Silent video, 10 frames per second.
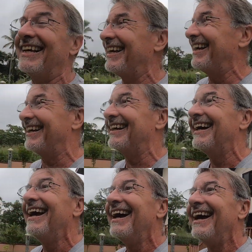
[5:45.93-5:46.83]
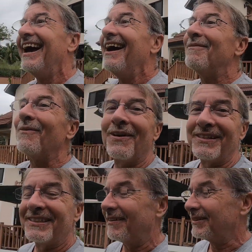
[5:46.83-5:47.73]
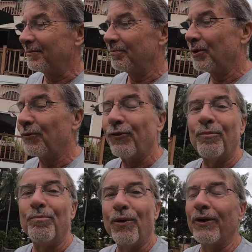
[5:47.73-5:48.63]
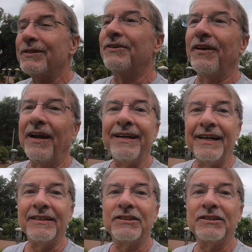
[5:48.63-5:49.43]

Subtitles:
But we also have some beautiful birds around here,